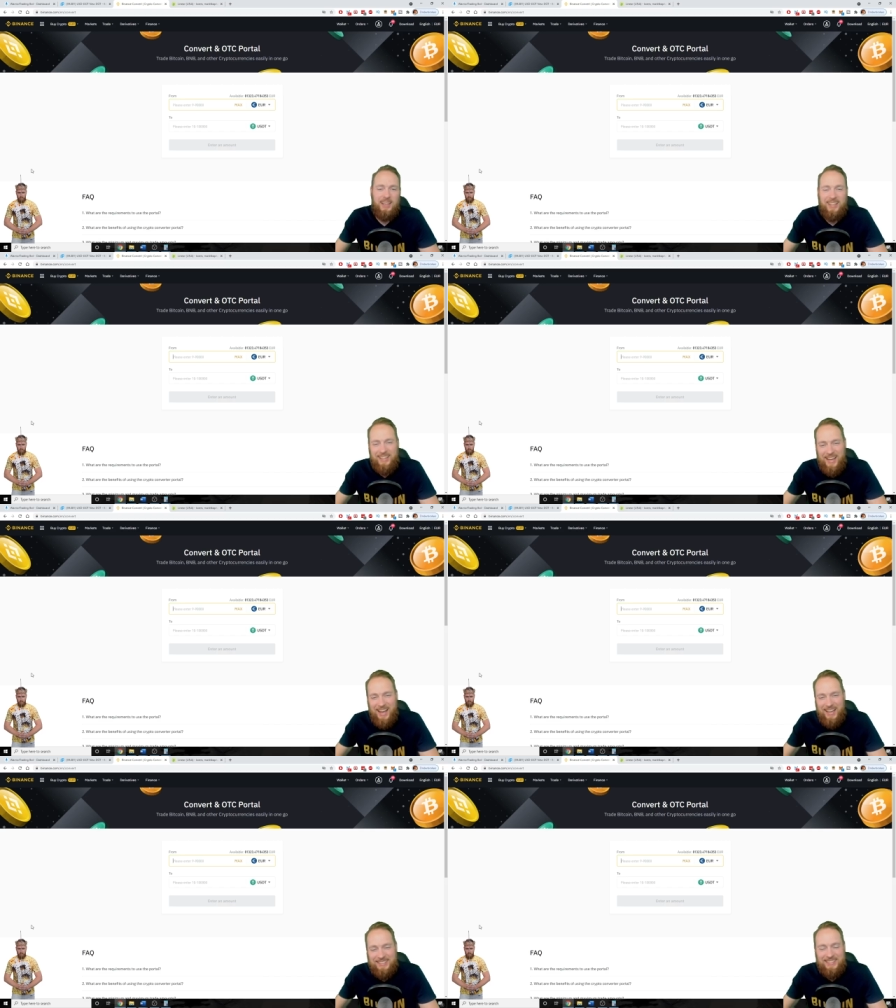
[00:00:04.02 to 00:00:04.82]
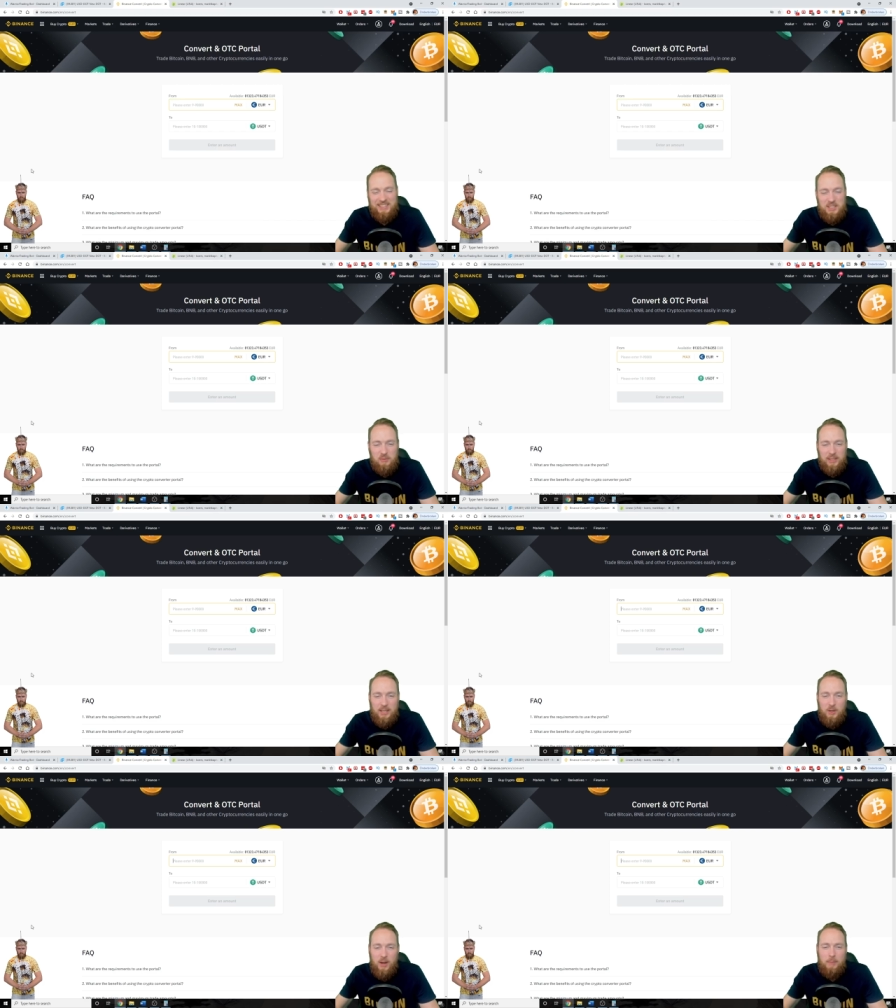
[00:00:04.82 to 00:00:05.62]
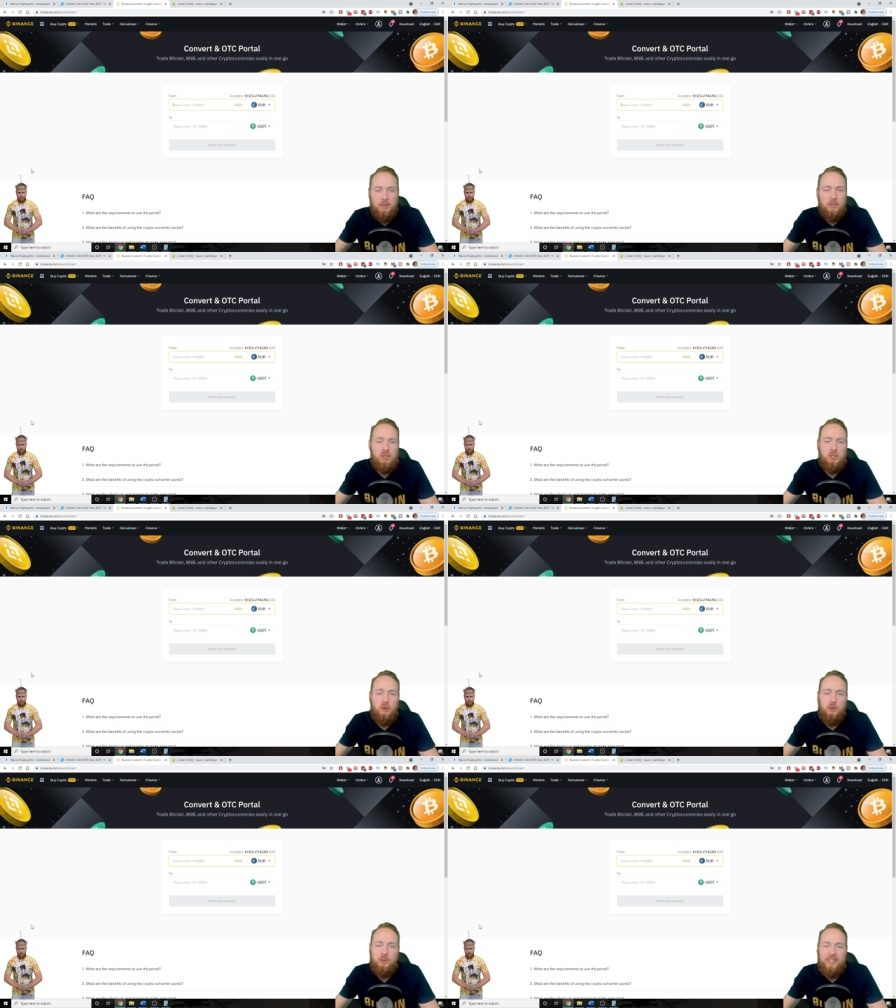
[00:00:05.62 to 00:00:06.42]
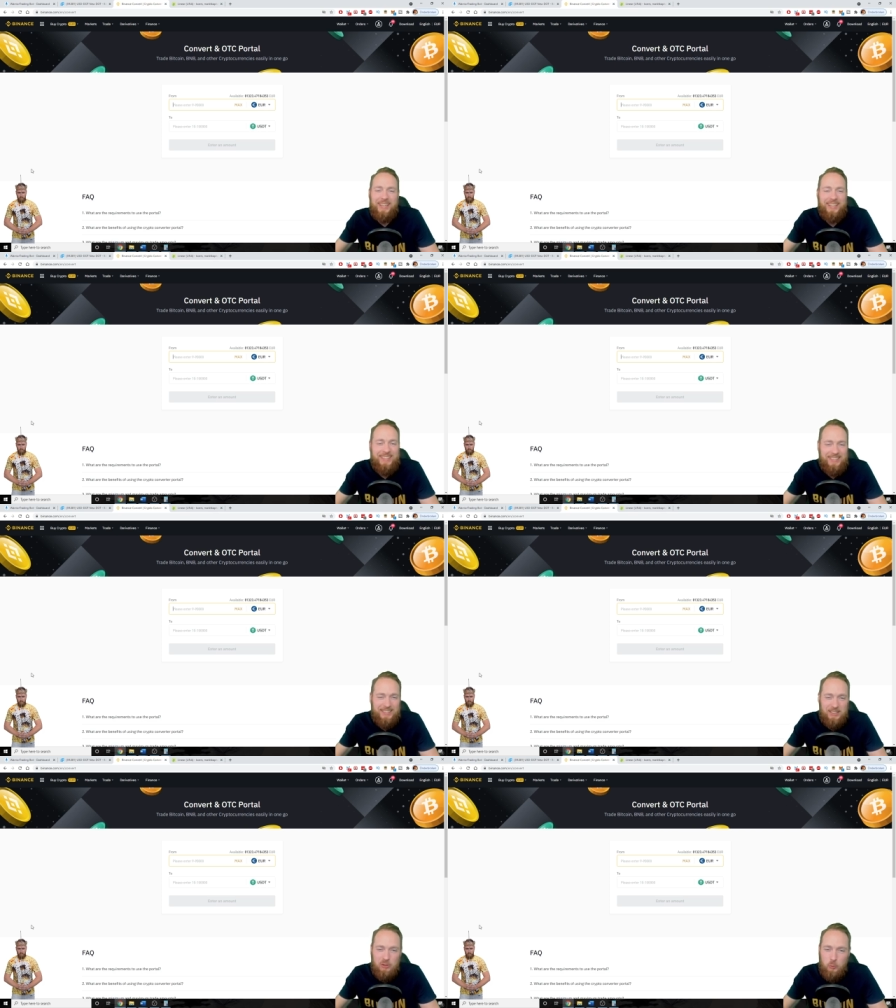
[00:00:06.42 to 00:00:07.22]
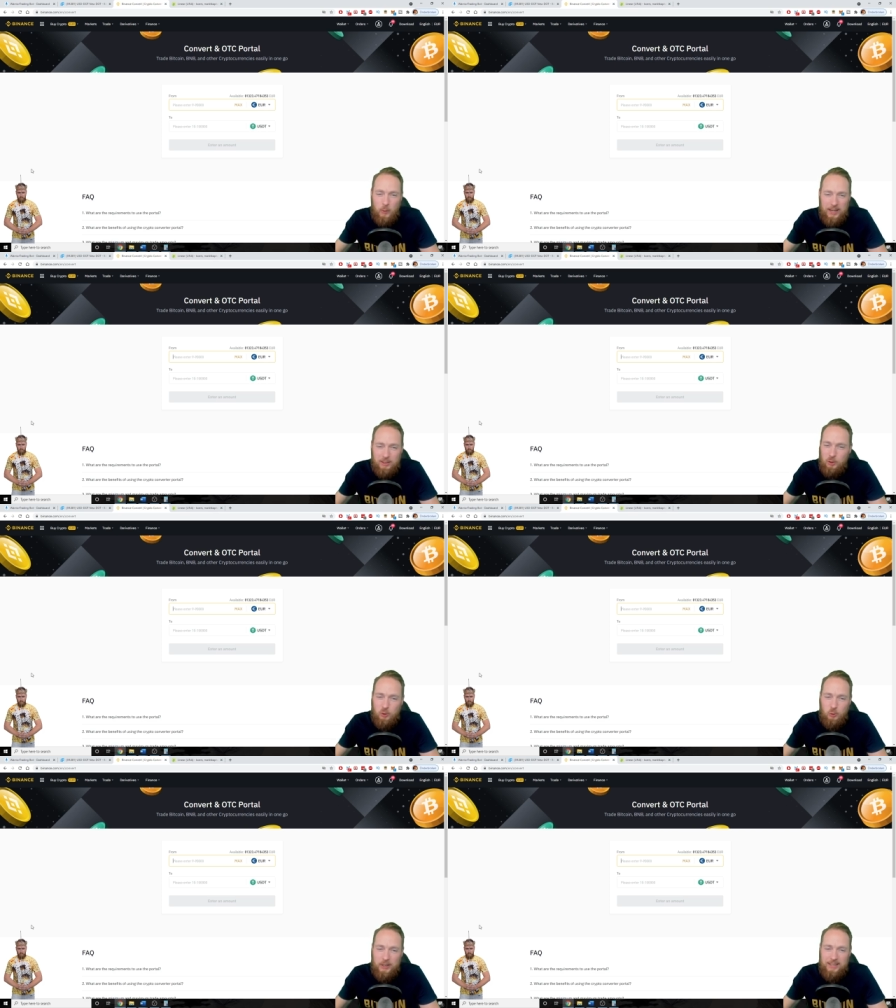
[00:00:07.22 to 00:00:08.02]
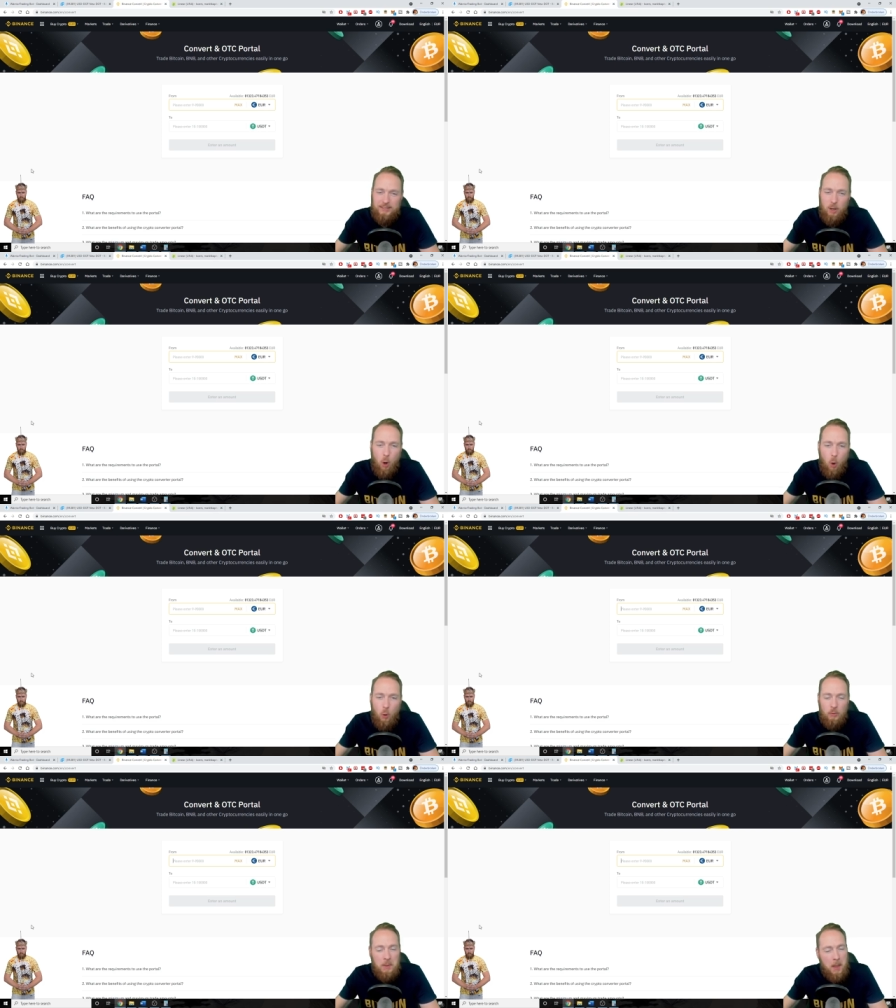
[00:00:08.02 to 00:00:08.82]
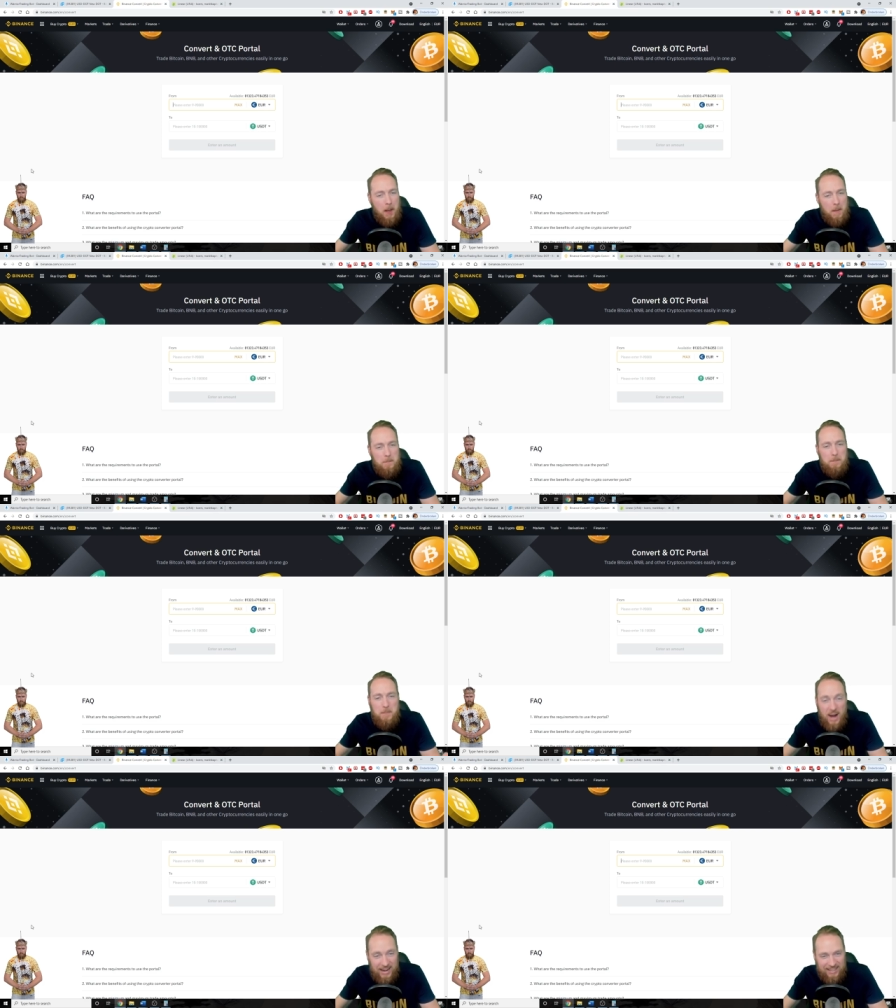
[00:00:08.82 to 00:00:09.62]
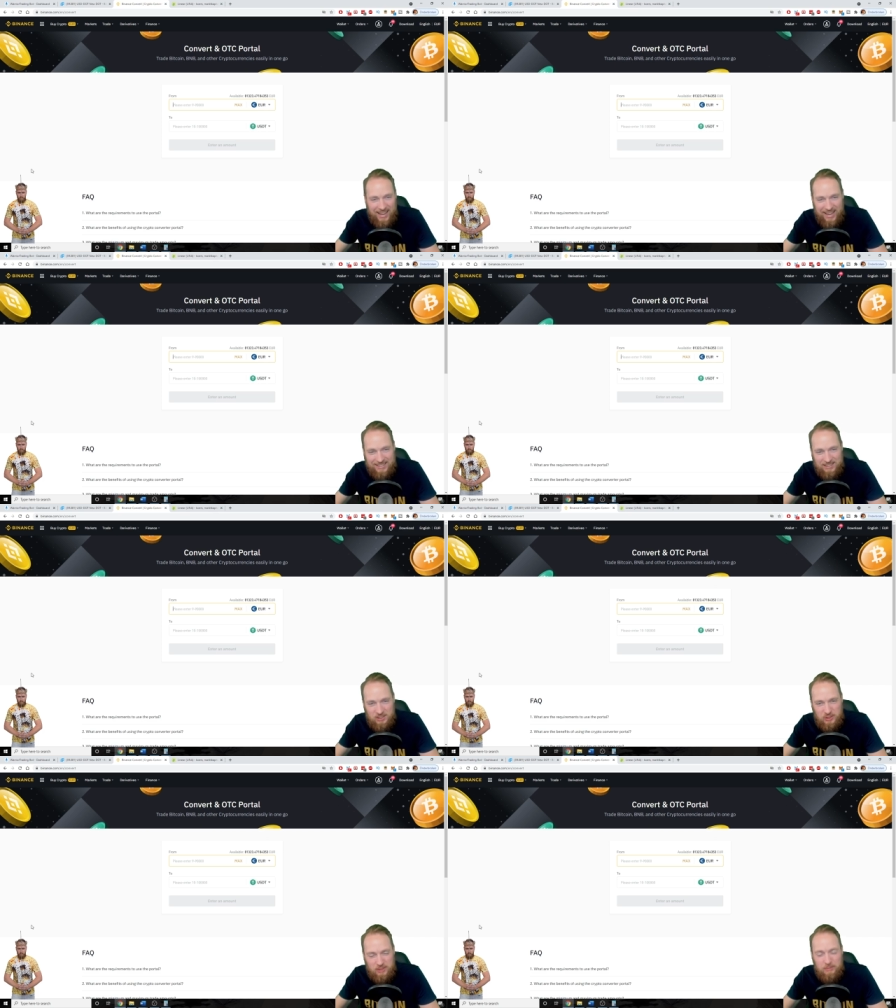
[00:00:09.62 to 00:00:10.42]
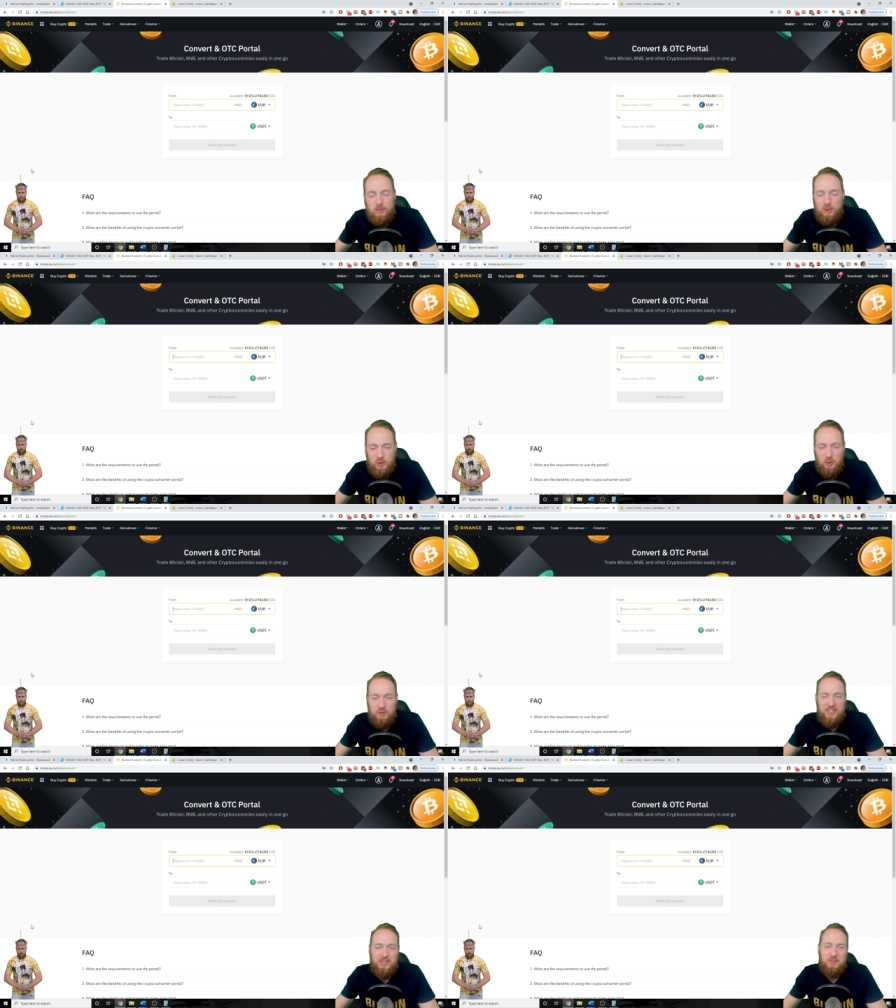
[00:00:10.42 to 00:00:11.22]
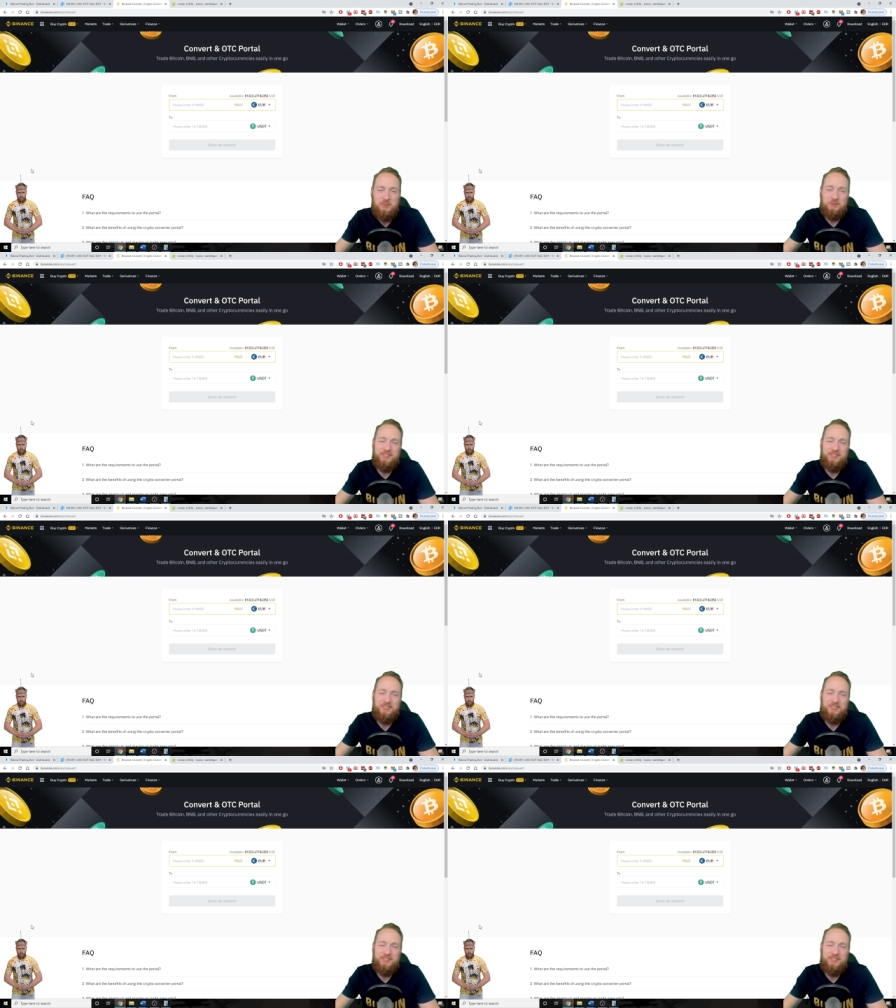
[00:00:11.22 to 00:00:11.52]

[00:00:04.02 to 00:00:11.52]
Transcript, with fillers: Hey guys, in this video I'm gonna show you the easiest way to trade on Binance. So stay tuned.